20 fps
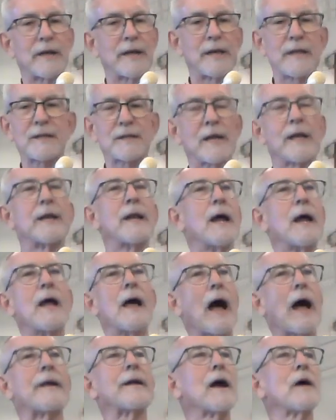And he said,
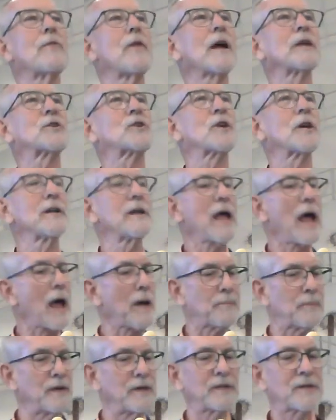I know that shouldn't
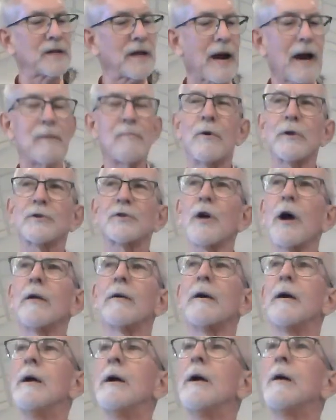happen. He said, I want y'all
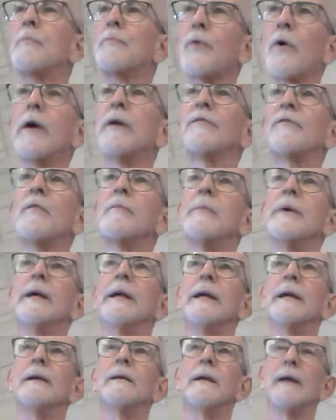to pray for
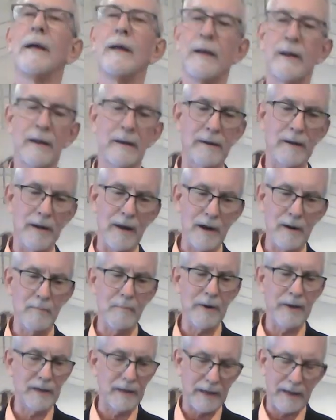me and, and
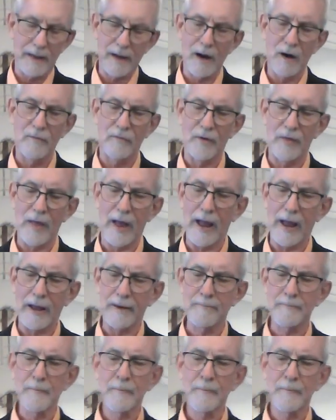help me to get over that.